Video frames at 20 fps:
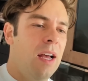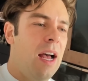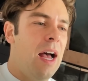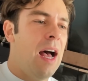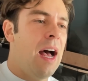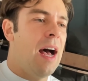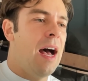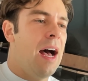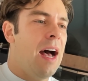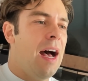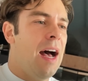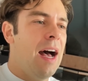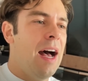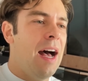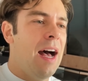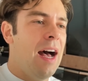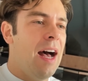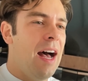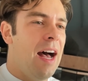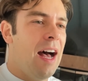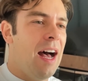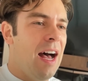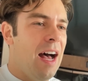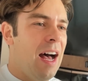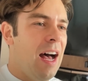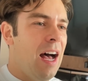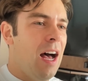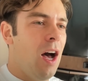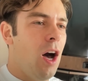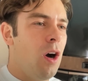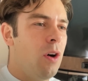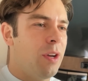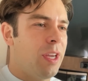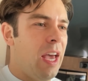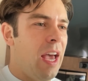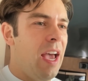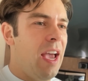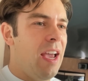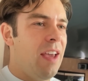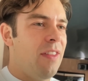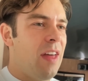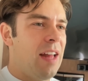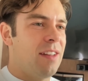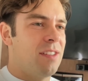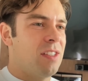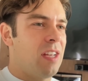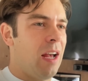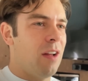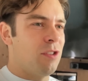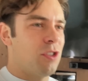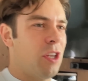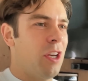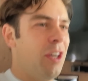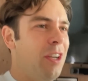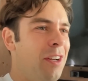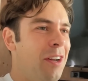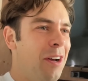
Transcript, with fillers: Ah, uh, okay, that sounds good.